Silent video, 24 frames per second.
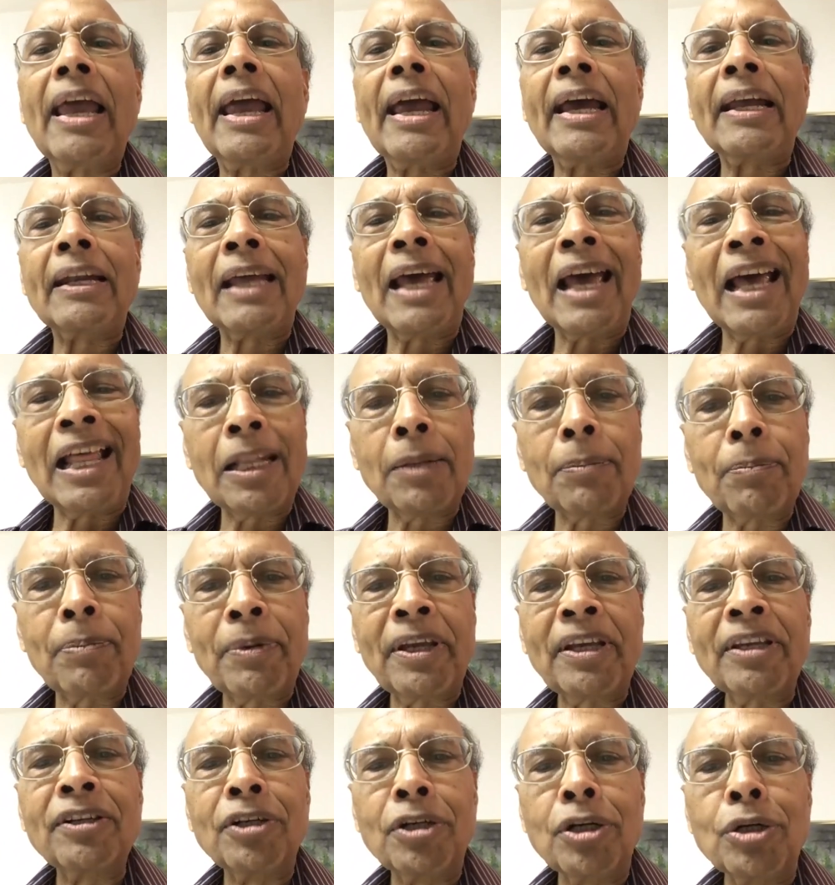and
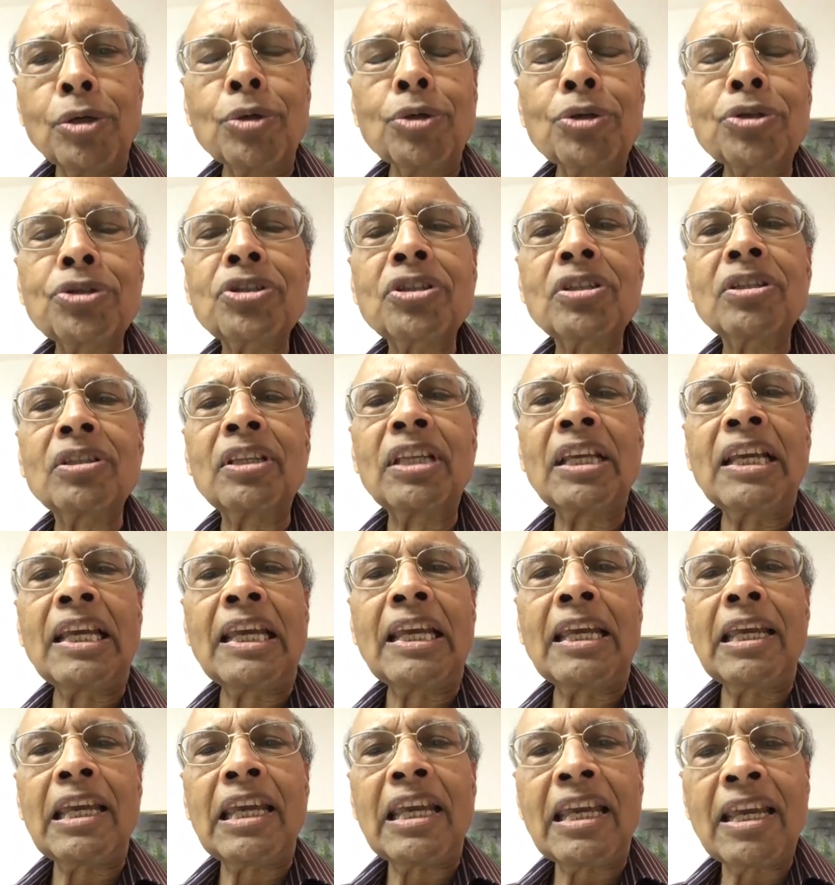helping reduce
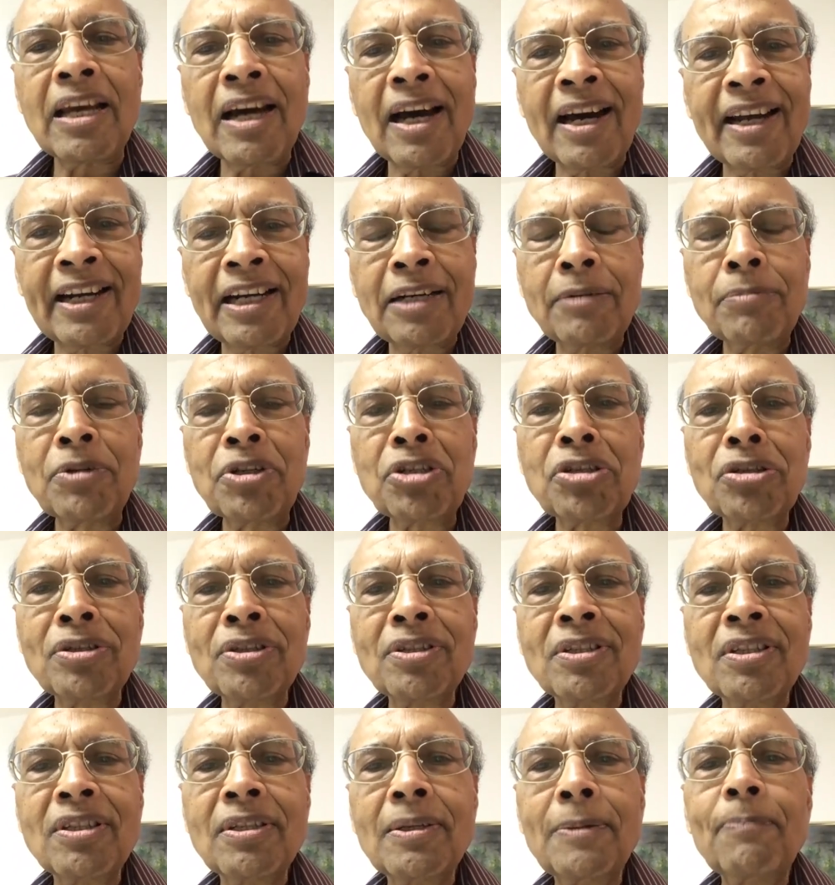the ER
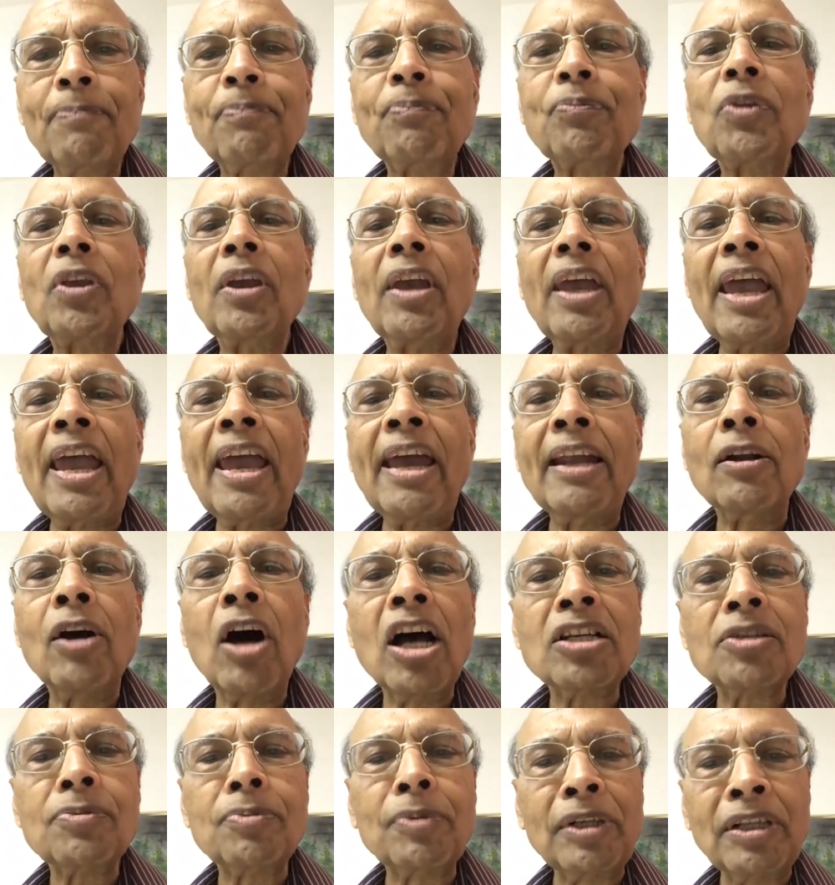admissions and
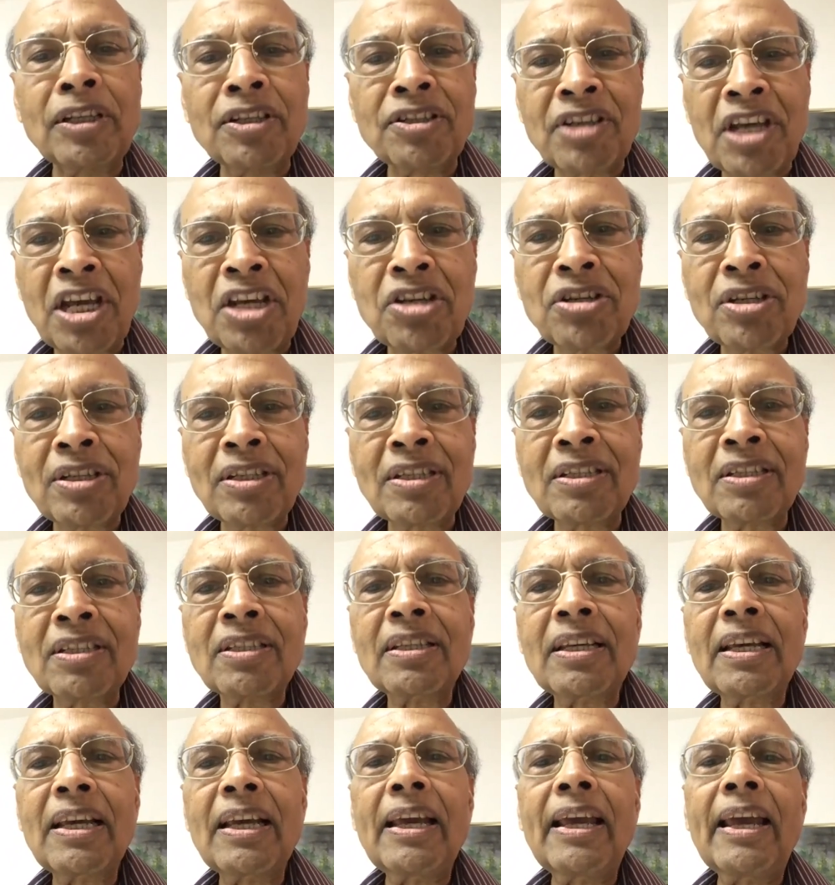hospitalizations
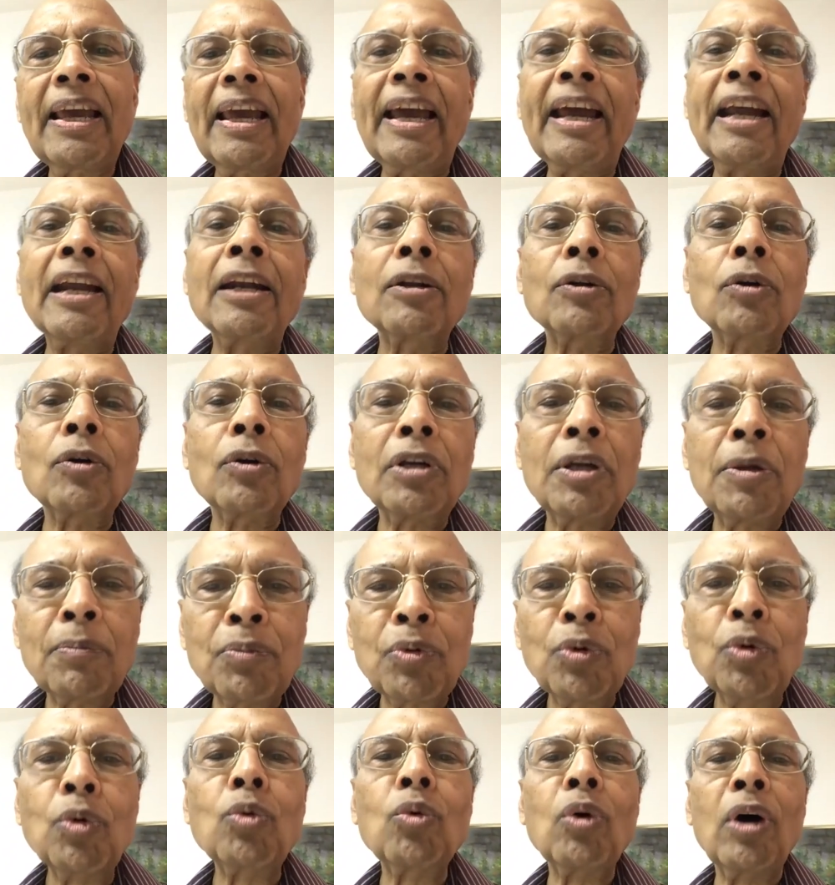and
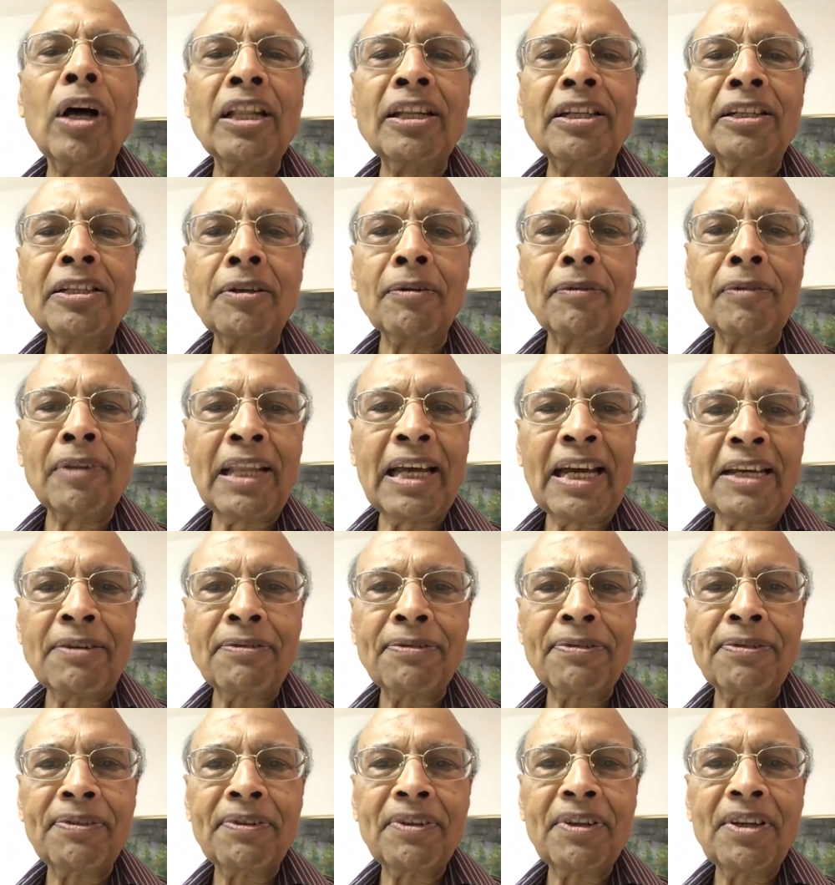improve quality of life.
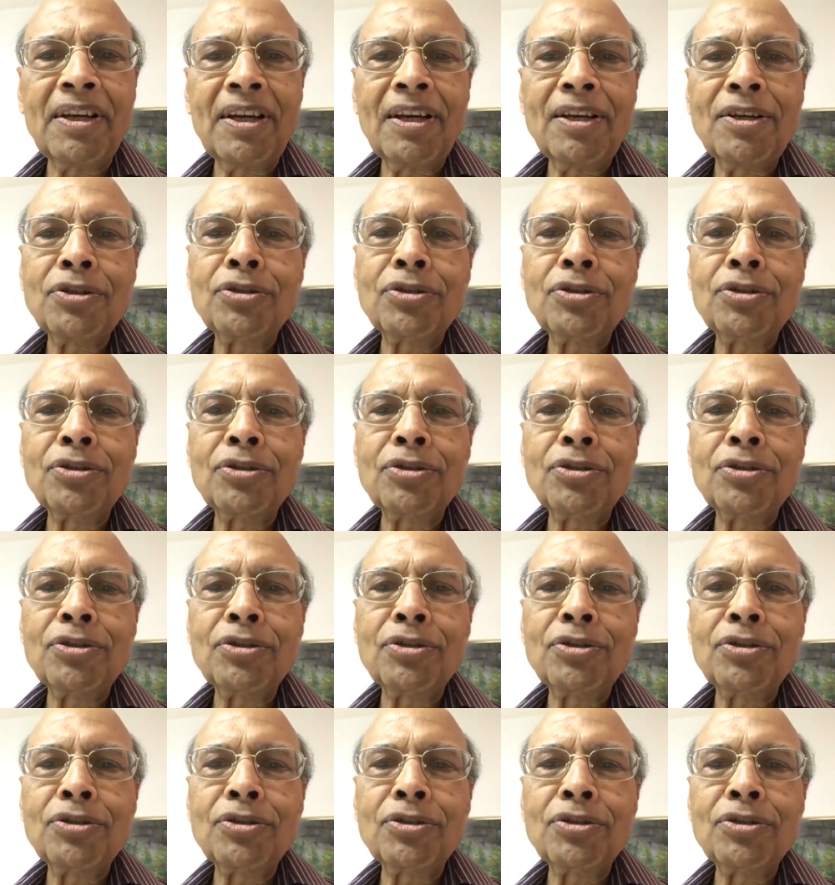Wow.